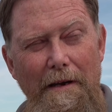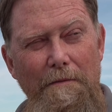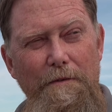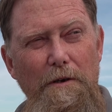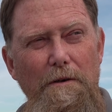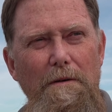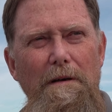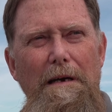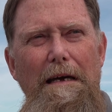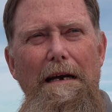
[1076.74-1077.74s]
interview
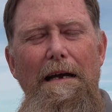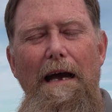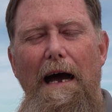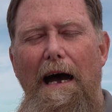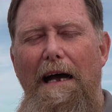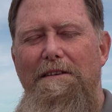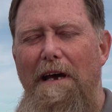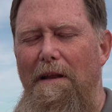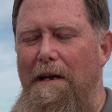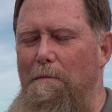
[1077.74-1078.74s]

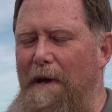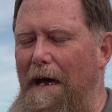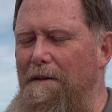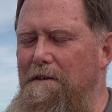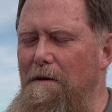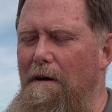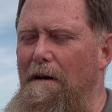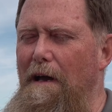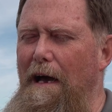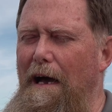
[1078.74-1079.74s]
telling about your
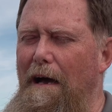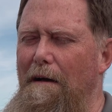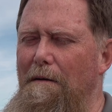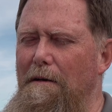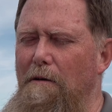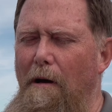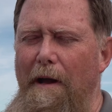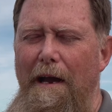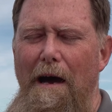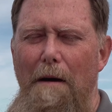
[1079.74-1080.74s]

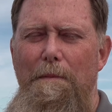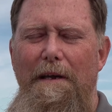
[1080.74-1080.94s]
growing up